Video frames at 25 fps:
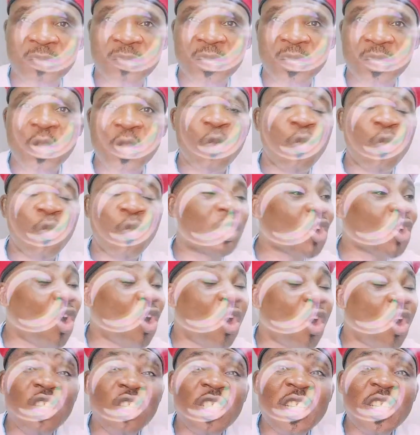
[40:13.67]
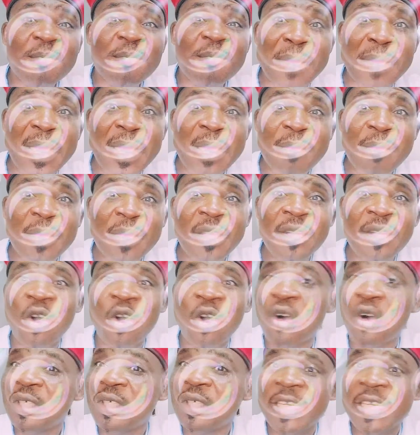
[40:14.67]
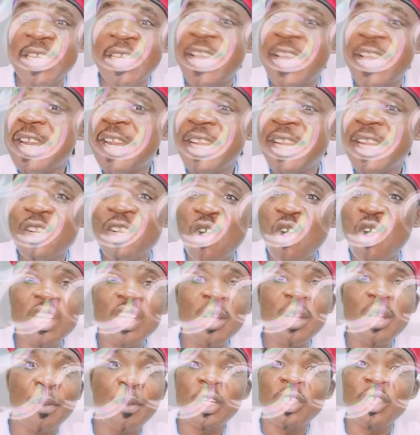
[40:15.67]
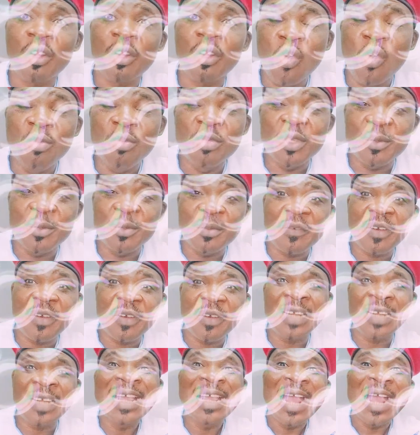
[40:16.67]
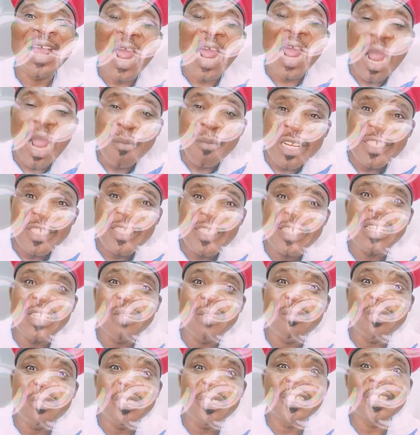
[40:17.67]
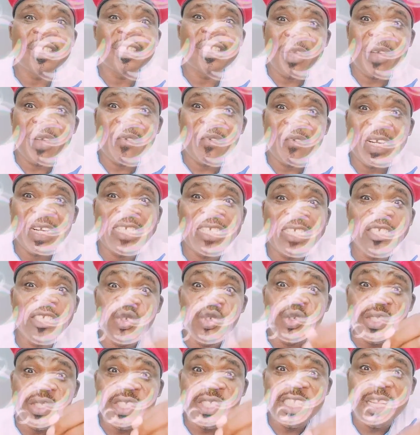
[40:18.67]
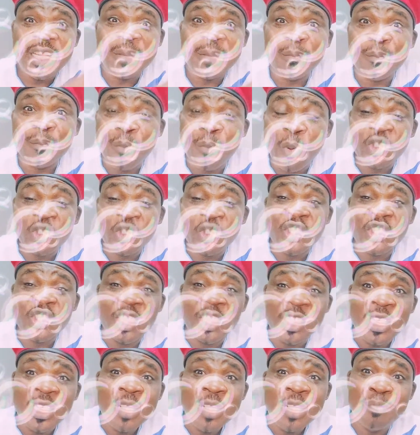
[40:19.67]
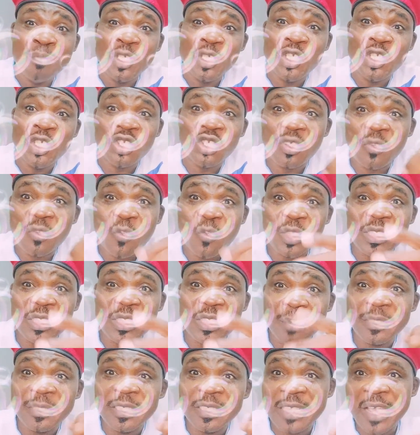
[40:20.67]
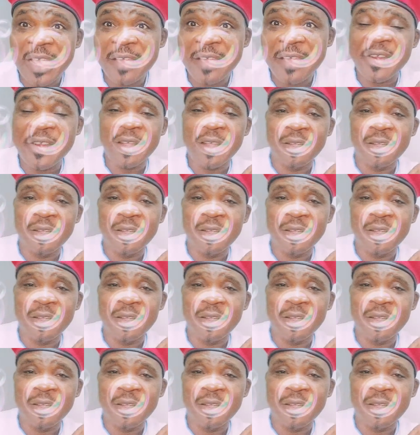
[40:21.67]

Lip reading: With all the maiming, all the killing, all the burning of homes in Biafra land, how many celebrities in Biafra land do you see them posting pictures of what happened in the area?